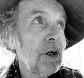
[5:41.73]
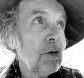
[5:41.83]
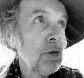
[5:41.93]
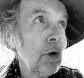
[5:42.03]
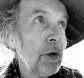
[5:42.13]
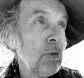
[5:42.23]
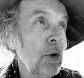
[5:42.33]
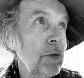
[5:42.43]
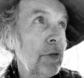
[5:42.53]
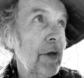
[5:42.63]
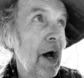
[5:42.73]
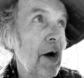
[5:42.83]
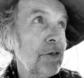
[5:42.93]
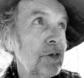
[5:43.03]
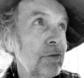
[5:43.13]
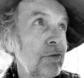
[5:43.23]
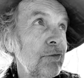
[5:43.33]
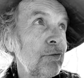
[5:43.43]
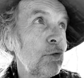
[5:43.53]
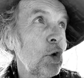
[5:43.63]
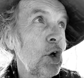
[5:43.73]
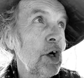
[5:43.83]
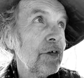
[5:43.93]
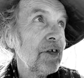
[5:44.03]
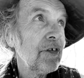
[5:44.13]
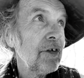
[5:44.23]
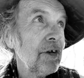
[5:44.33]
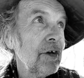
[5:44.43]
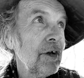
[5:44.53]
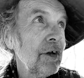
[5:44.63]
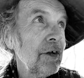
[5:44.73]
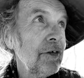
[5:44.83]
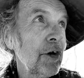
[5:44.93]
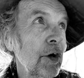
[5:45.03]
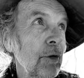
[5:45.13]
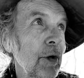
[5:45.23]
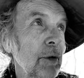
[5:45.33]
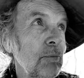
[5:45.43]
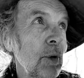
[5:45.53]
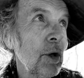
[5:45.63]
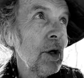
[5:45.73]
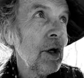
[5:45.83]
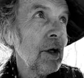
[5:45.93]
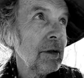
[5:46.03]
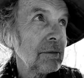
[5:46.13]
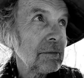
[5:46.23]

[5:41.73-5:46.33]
21,000-foot Tirik Mir,